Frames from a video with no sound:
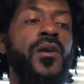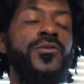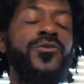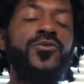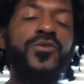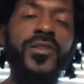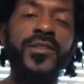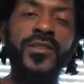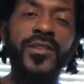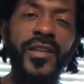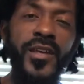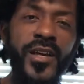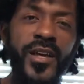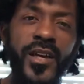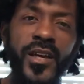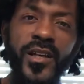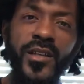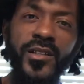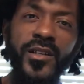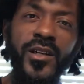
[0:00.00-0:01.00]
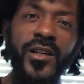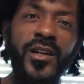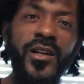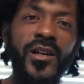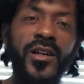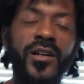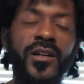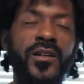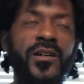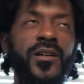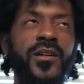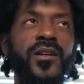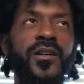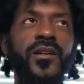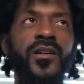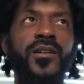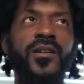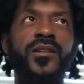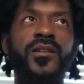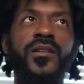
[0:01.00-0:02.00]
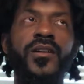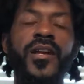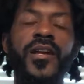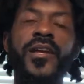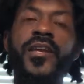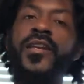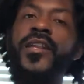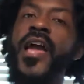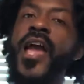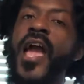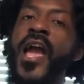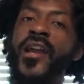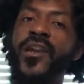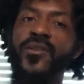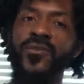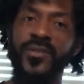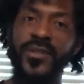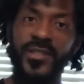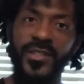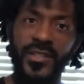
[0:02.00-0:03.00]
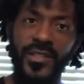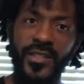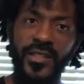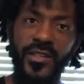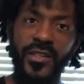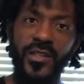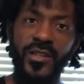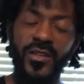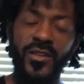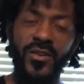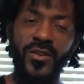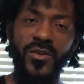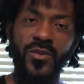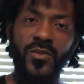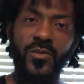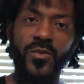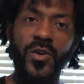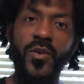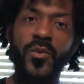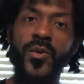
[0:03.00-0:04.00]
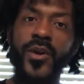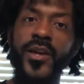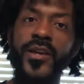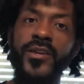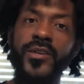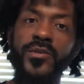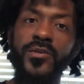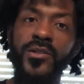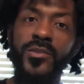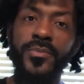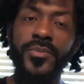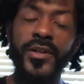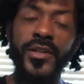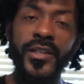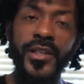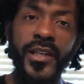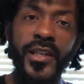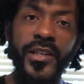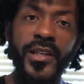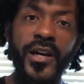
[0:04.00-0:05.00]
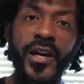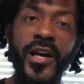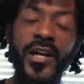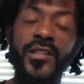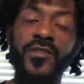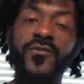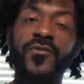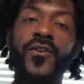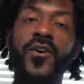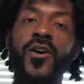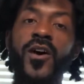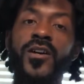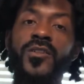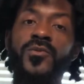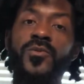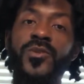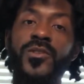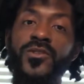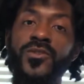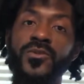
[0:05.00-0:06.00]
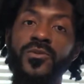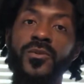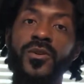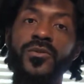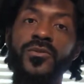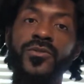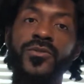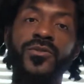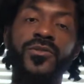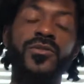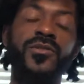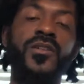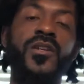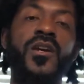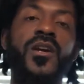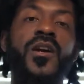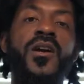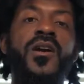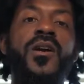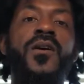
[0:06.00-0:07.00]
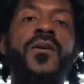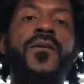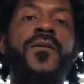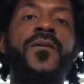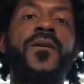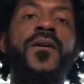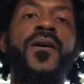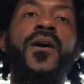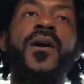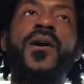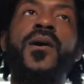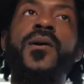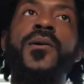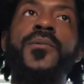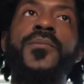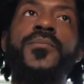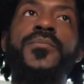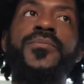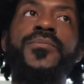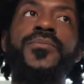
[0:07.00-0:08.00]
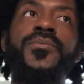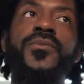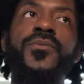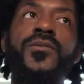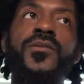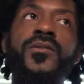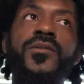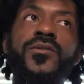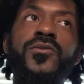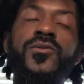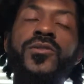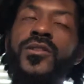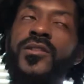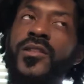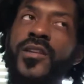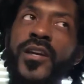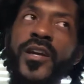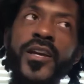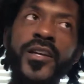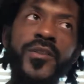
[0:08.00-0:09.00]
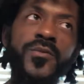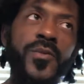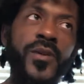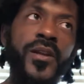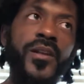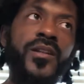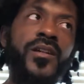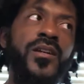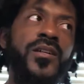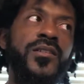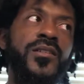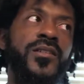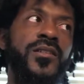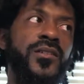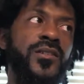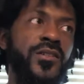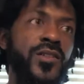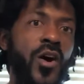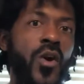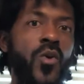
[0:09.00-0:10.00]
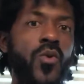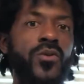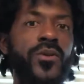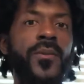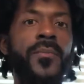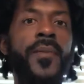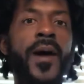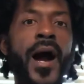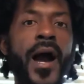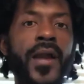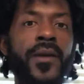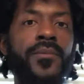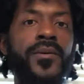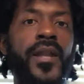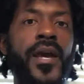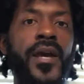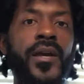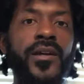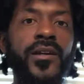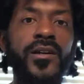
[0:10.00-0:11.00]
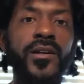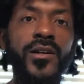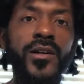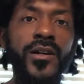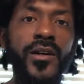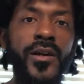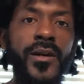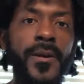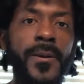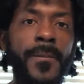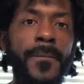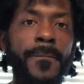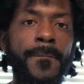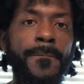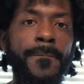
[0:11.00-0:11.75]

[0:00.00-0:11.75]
you could tell the inaccuracy with where he was putting in there as far as with scriptures. You can tell he really doesn't know the Bible that good.